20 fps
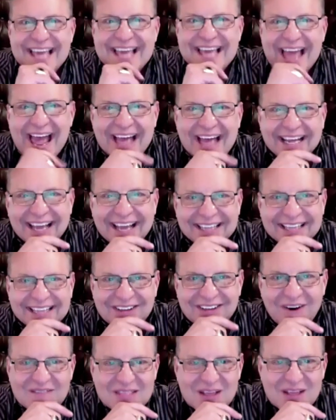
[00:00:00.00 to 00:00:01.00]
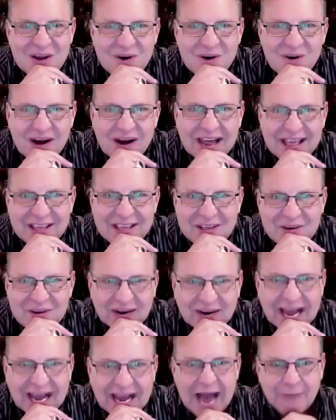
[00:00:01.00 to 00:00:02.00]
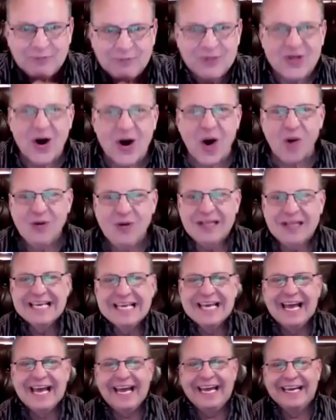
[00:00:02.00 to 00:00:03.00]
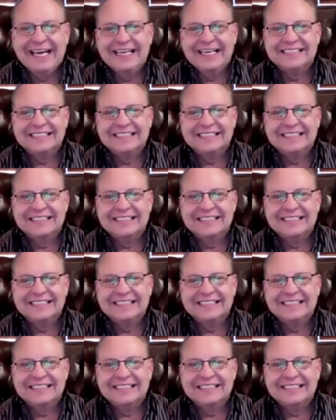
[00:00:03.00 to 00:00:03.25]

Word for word: And so what happened though is,